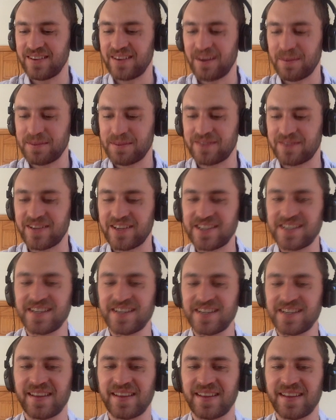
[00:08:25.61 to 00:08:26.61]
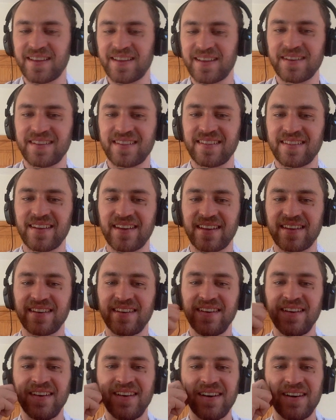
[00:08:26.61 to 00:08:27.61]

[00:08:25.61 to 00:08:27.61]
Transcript: observation, I think, because like